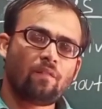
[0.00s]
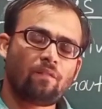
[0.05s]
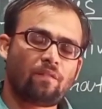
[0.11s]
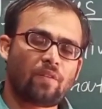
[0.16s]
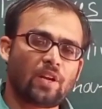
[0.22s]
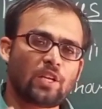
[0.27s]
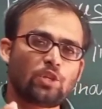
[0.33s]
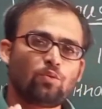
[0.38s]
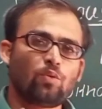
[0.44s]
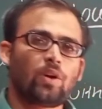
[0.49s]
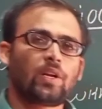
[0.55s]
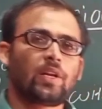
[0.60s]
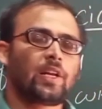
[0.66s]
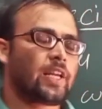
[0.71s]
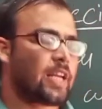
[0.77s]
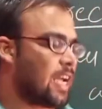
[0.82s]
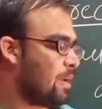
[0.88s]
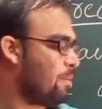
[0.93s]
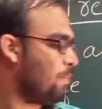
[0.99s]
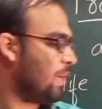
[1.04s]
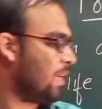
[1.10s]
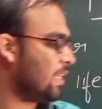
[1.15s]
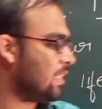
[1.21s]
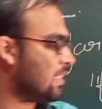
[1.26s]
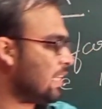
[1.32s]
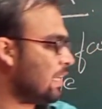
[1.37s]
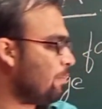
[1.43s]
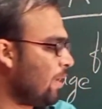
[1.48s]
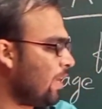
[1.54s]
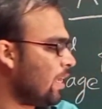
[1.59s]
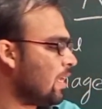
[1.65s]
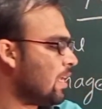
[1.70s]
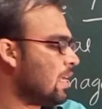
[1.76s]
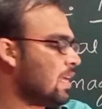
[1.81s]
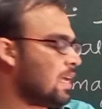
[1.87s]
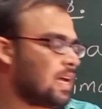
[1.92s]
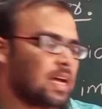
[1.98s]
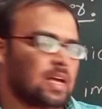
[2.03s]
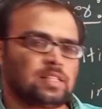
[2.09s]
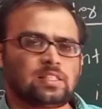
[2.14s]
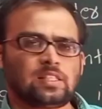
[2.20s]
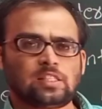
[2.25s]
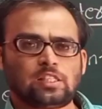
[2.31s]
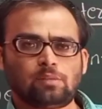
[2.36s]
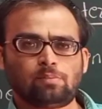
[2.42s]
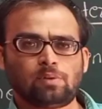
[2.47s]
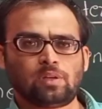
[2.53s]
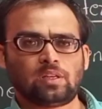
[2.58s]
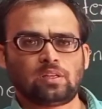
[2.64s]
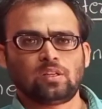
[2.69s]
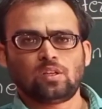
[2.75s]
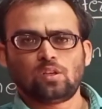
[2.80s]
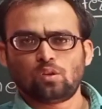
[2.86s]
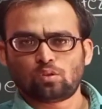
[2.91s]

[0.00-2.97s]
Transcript: fresh water can be easily be accessible.